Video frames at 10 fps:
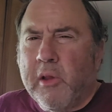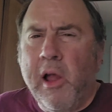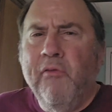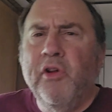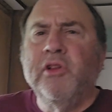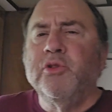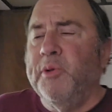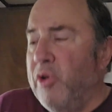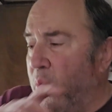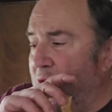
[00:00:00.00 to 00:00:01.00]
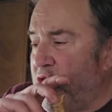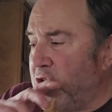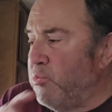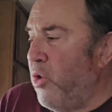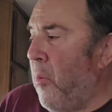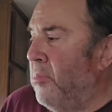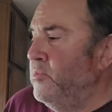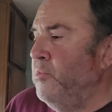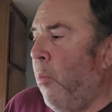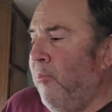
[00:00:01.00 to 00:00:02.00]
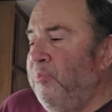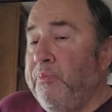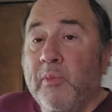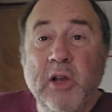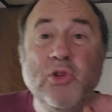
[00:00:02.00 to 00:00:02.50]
I figured this would be good. When I saw this bread, it was